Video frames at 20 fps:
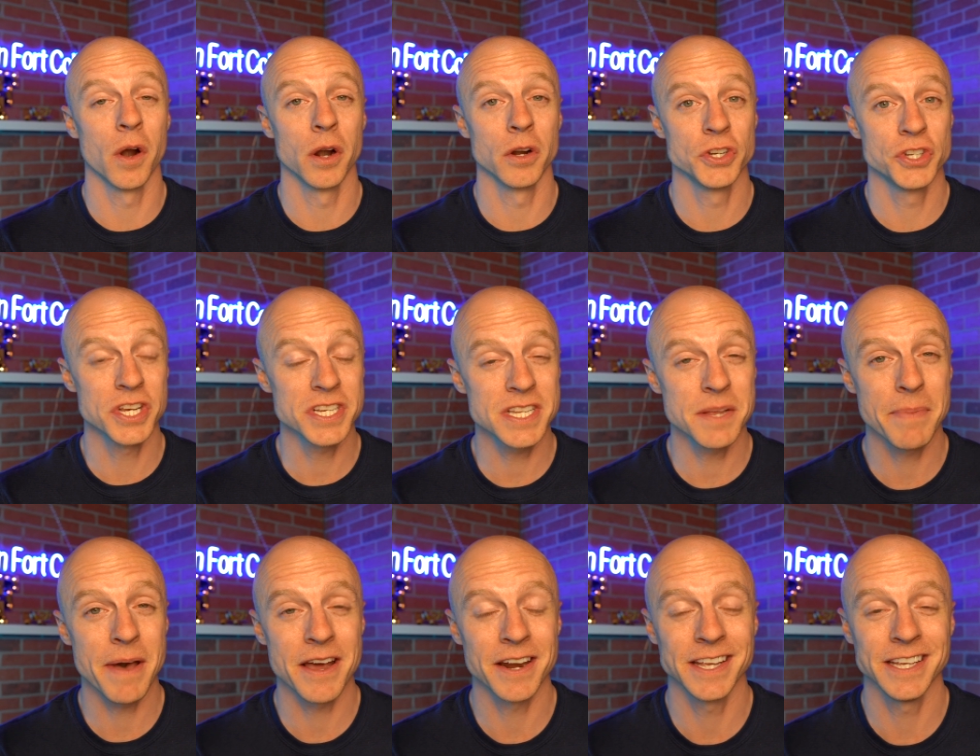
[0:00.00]
or
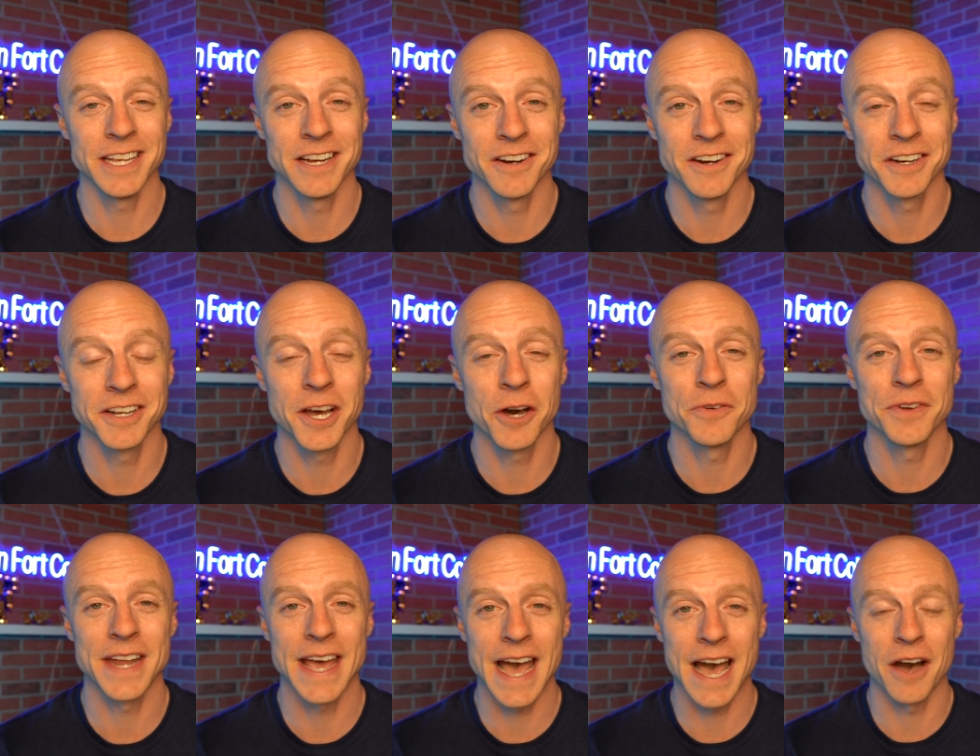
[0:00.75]
just about a year
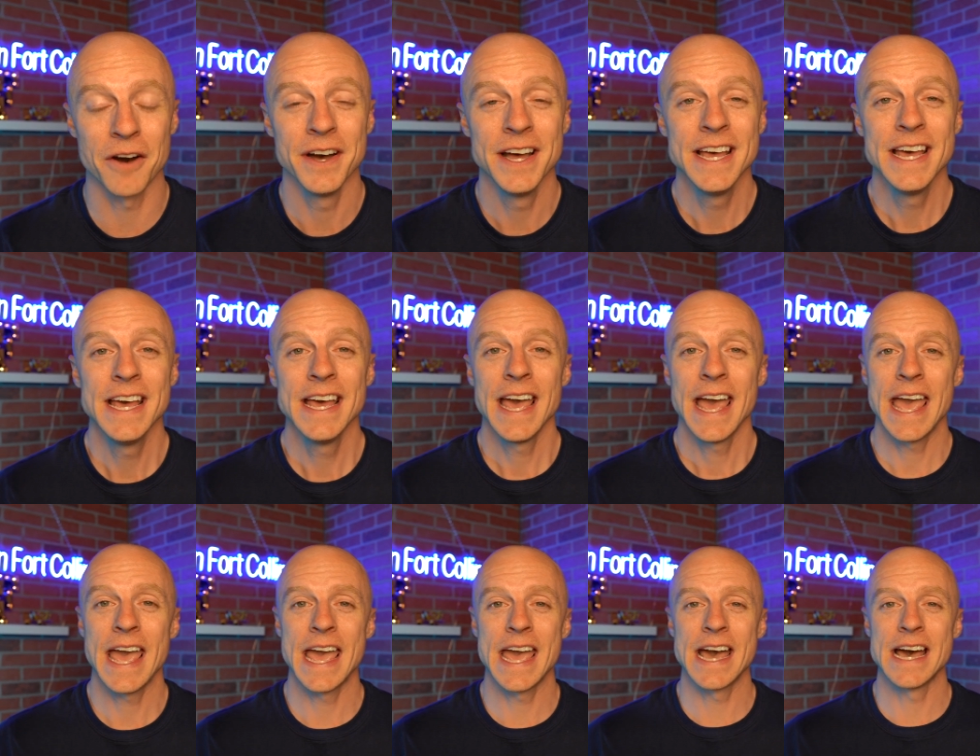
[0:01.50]
ago now,
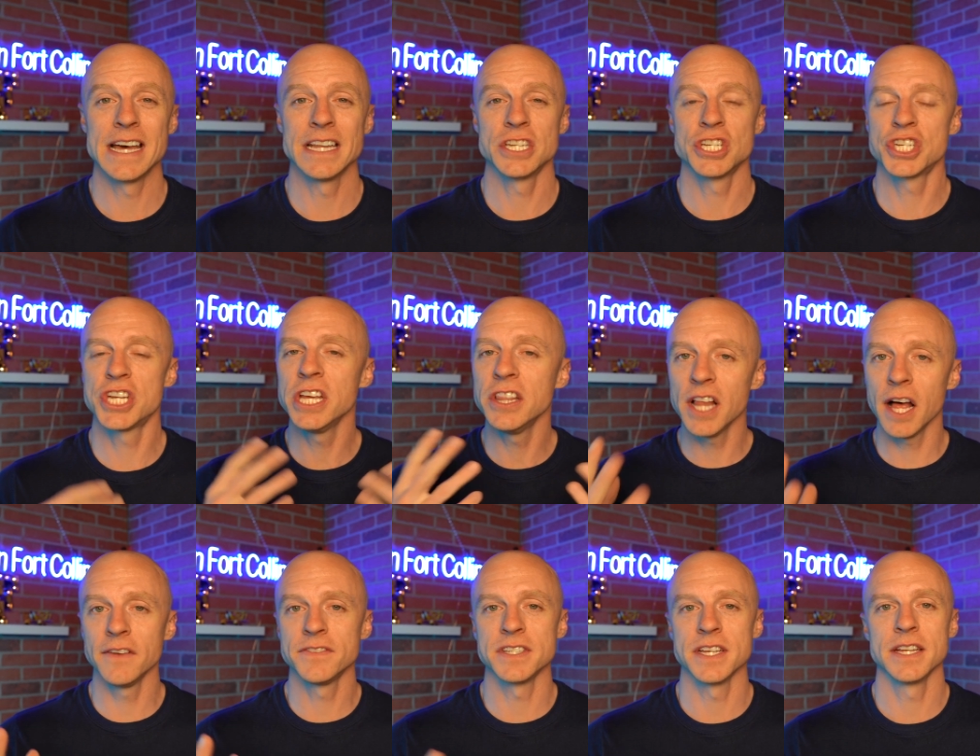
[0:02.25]
and she
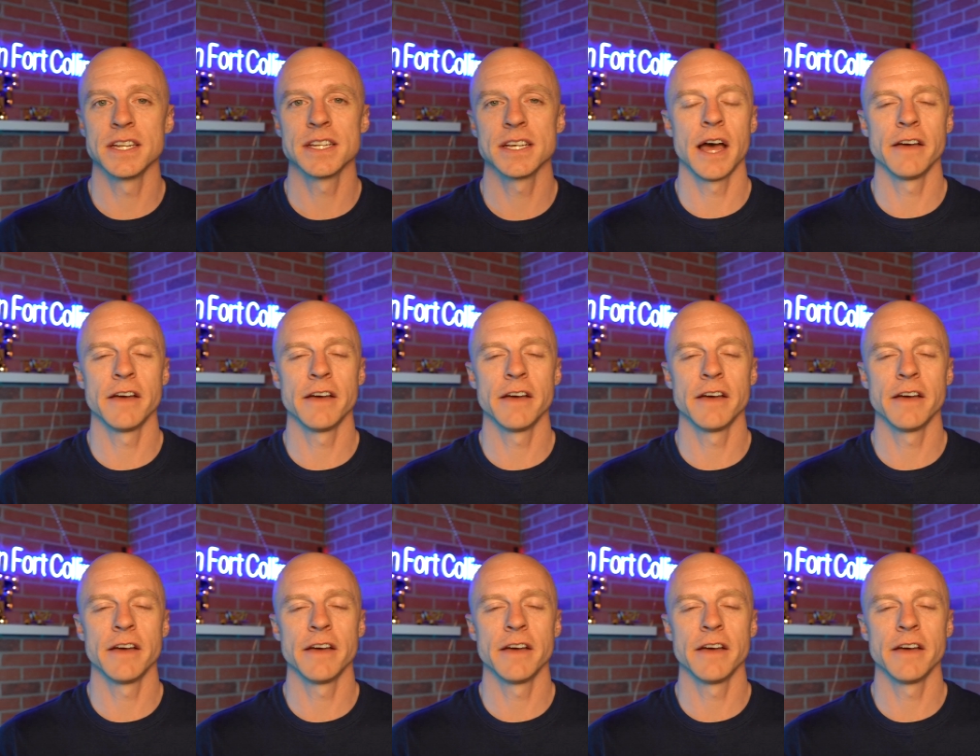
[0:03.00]
loves it.